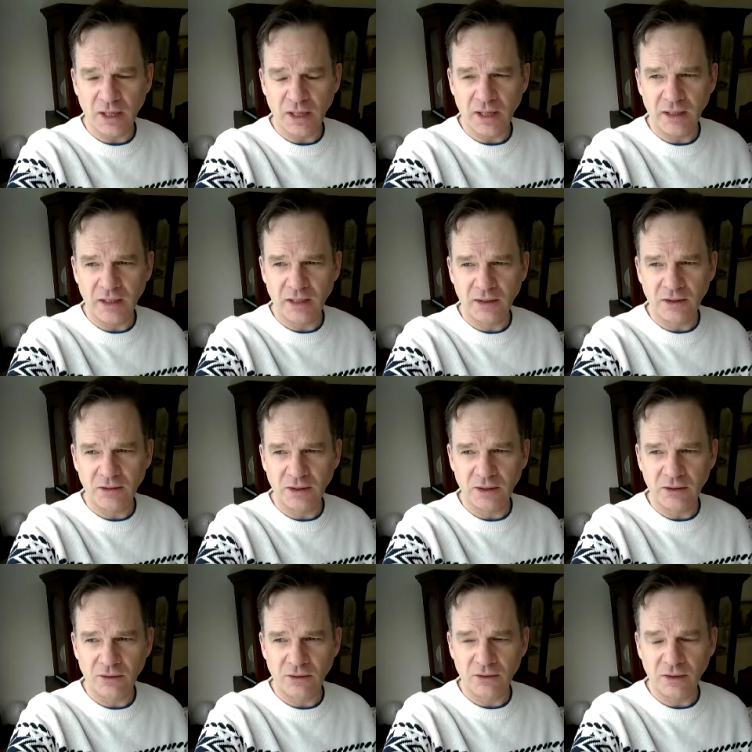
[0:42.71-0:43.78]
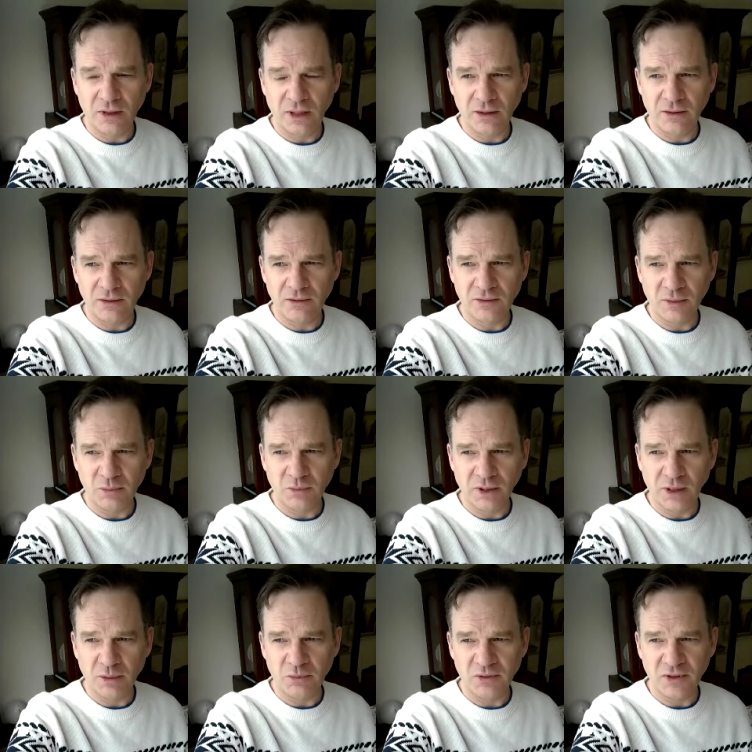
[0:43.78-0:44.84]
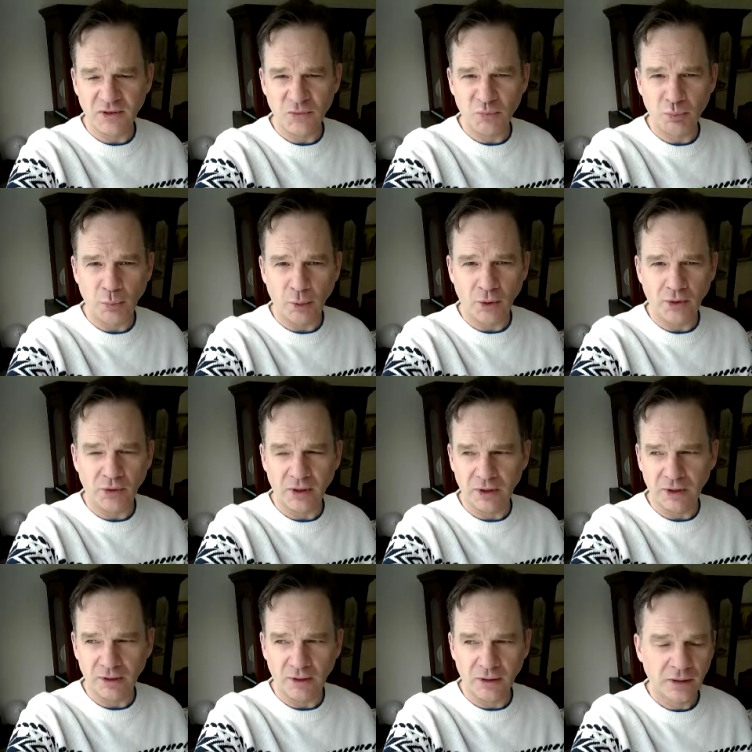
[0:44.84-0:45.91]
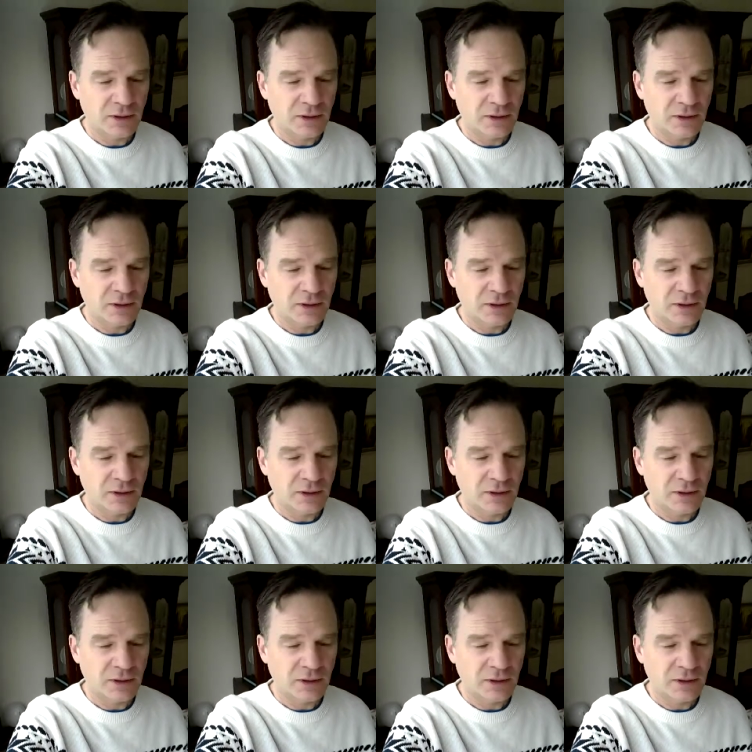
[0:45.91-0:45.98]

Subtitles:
I can't either, and sometimes it's boring.